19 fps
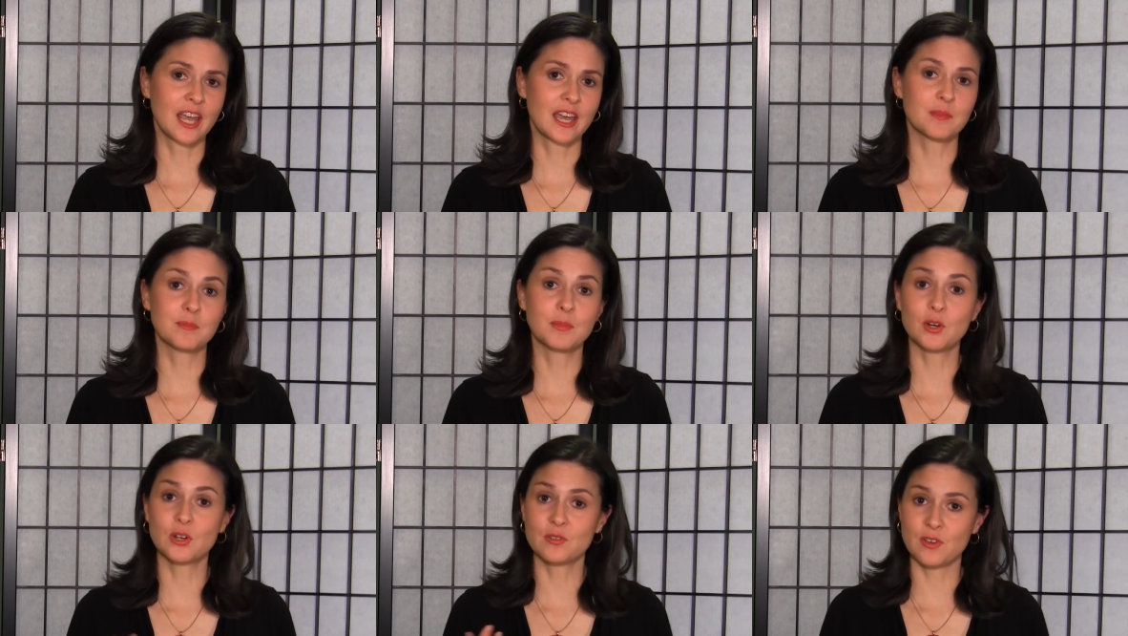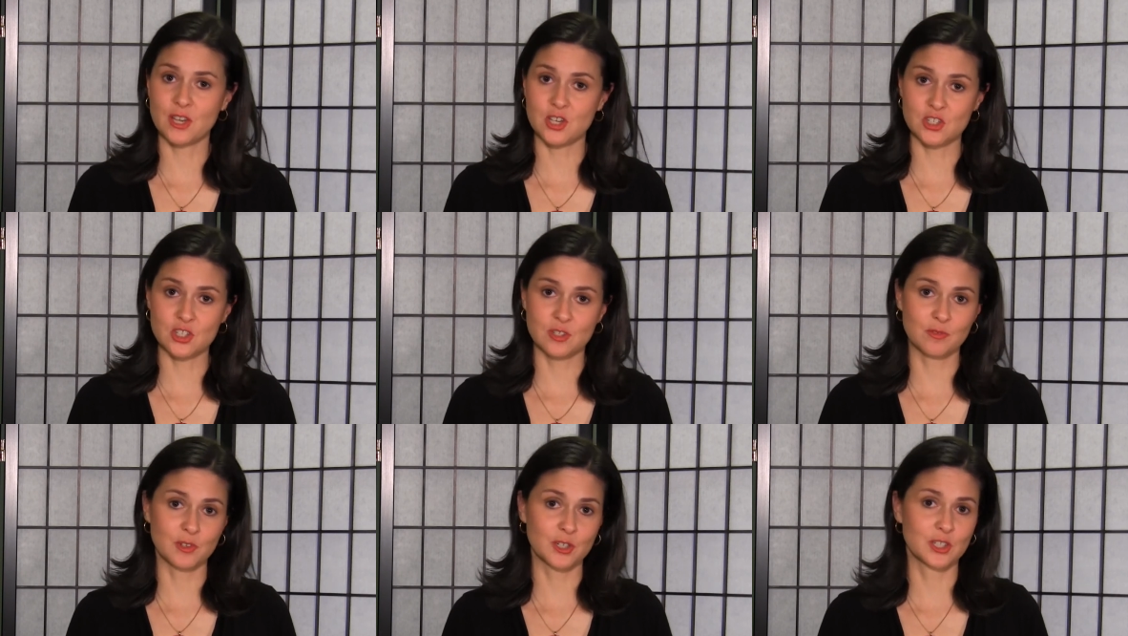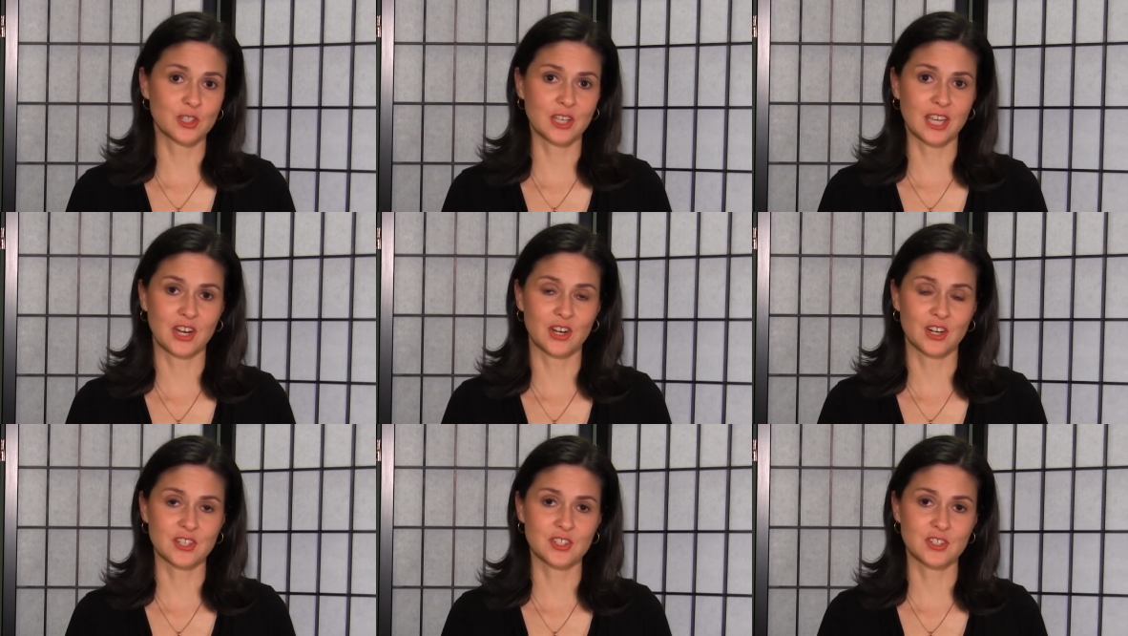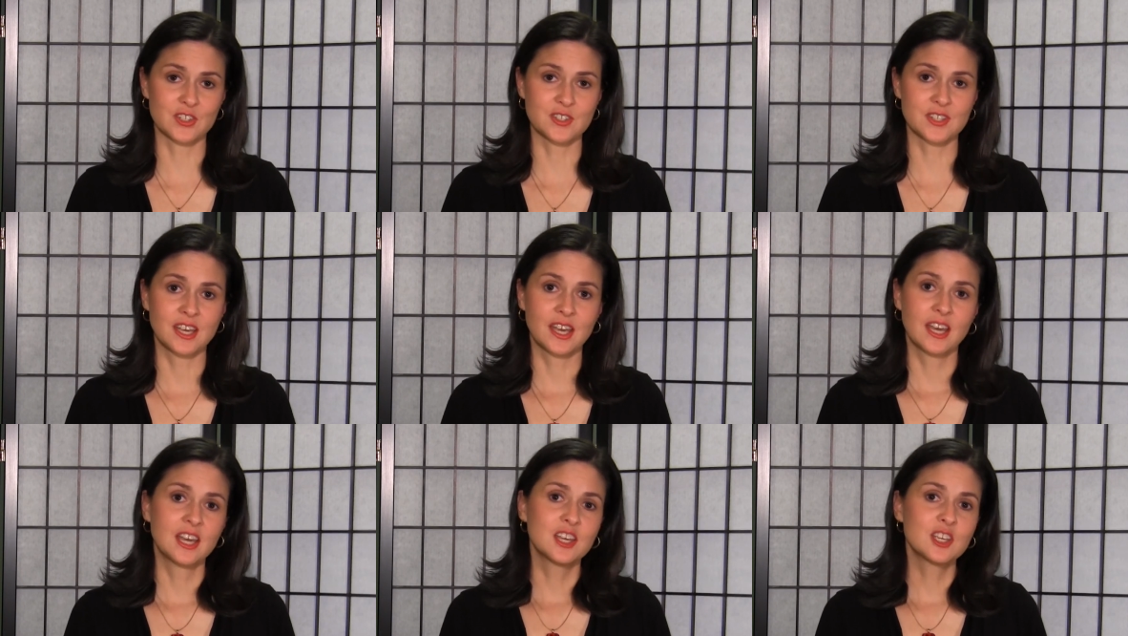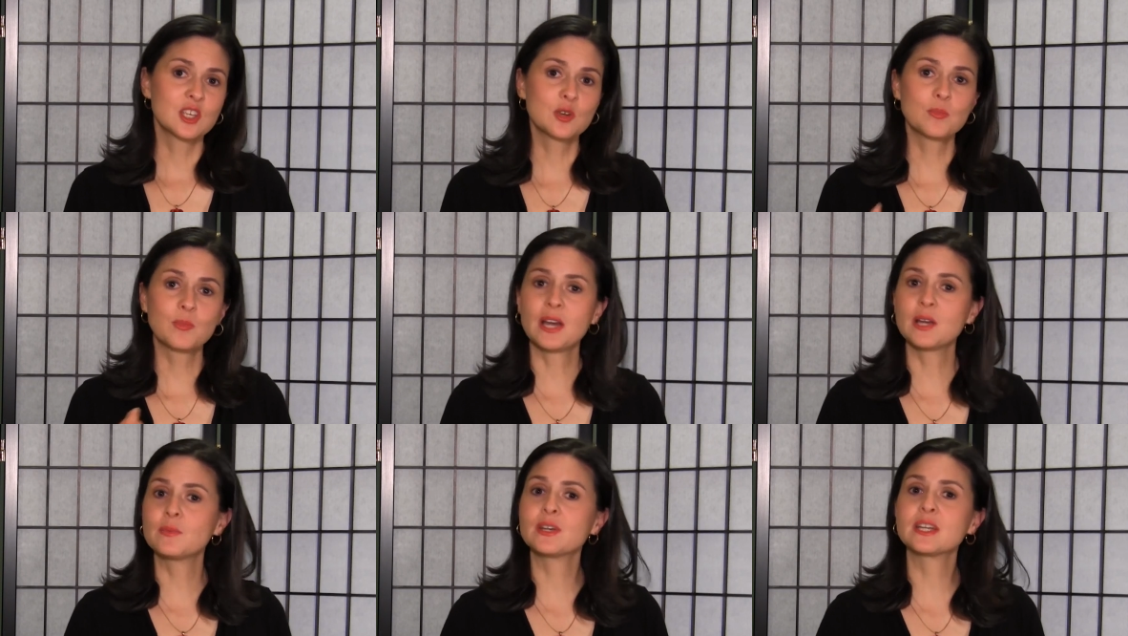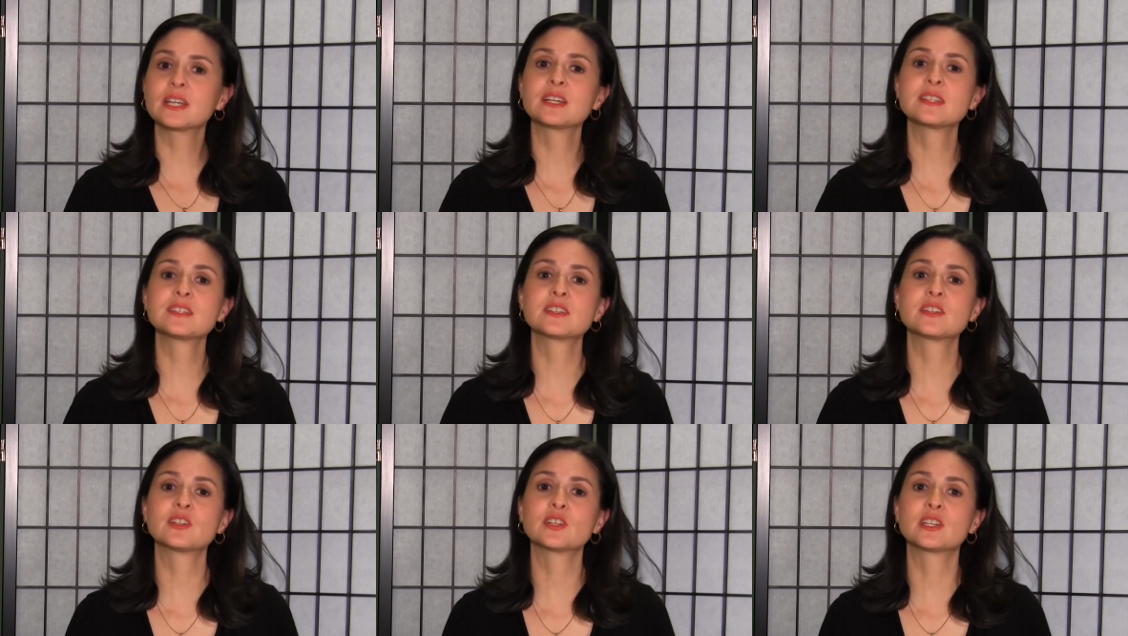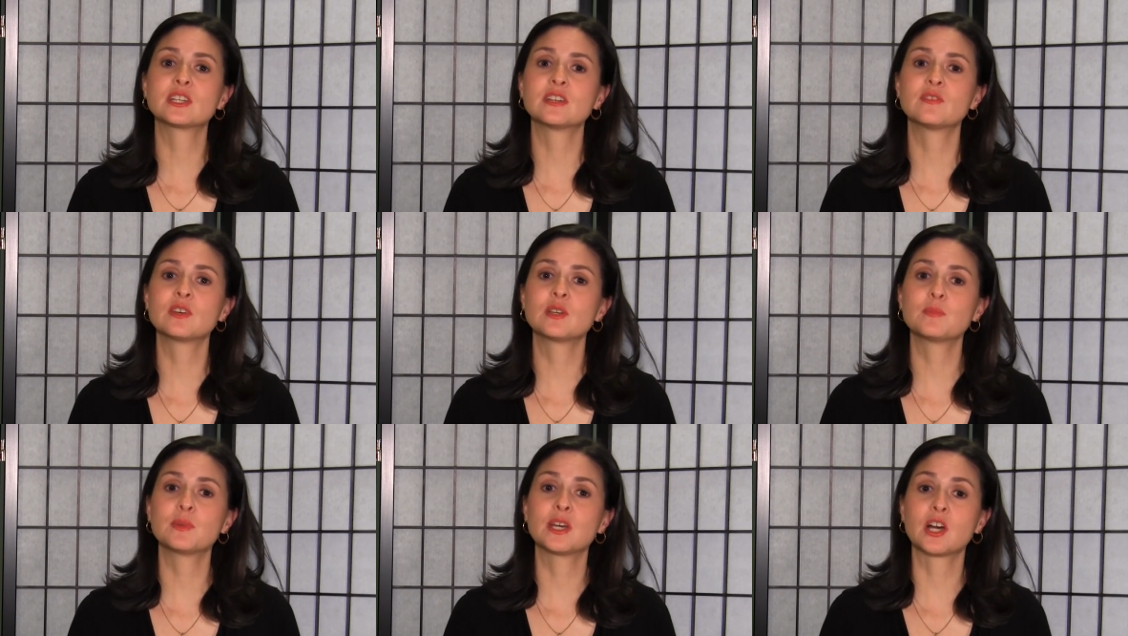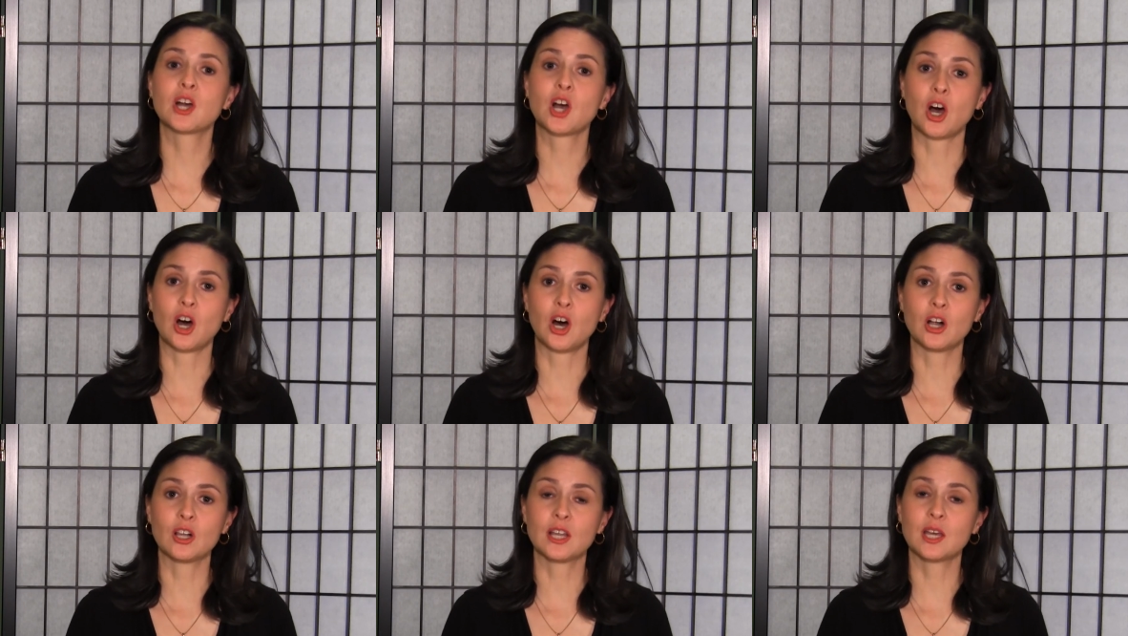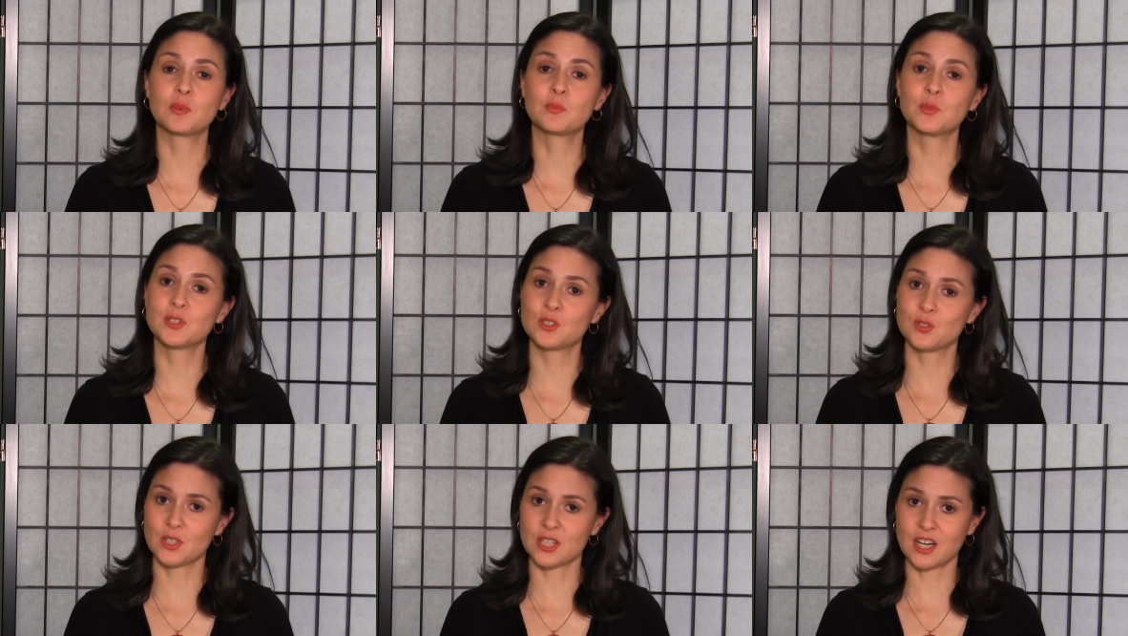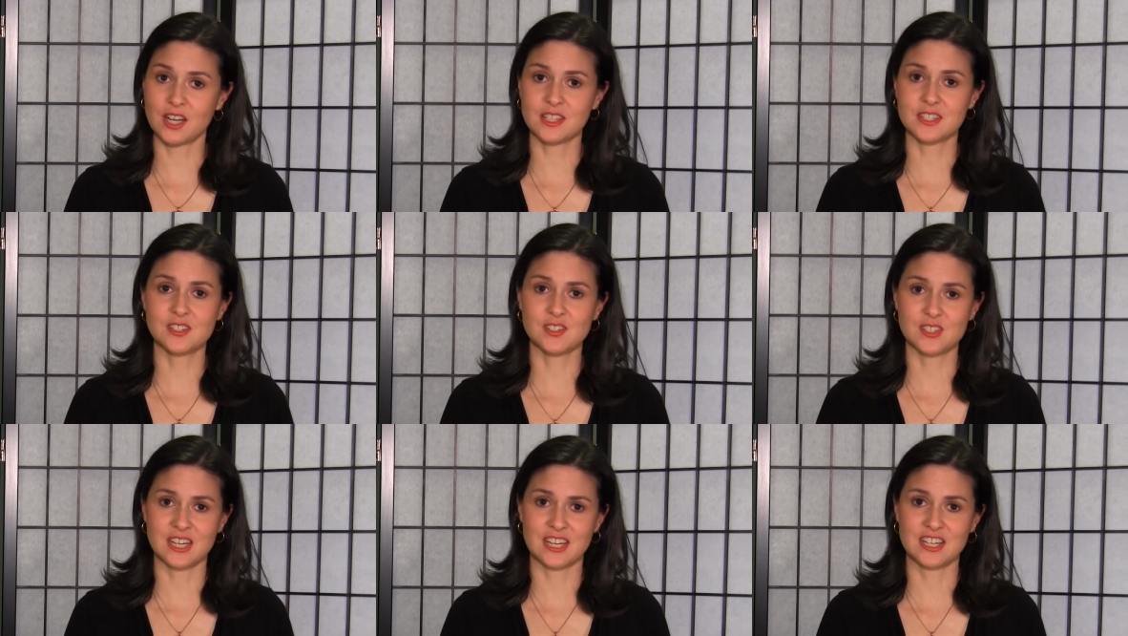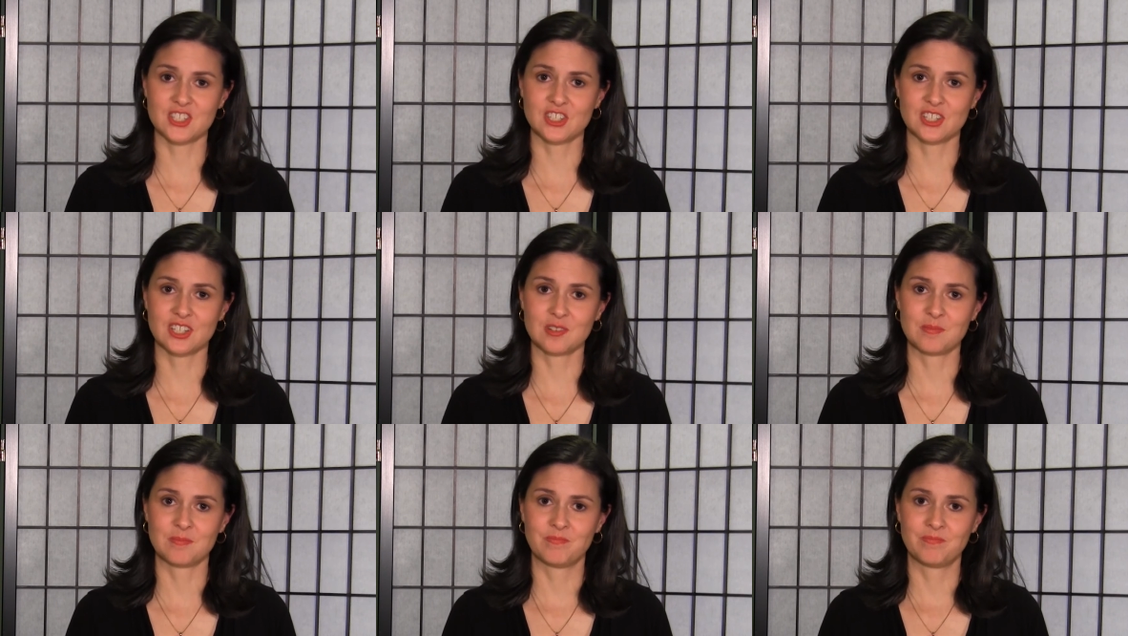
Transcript: and motivation for your characters, you might want to consider giving me a call and we'll do a consultation.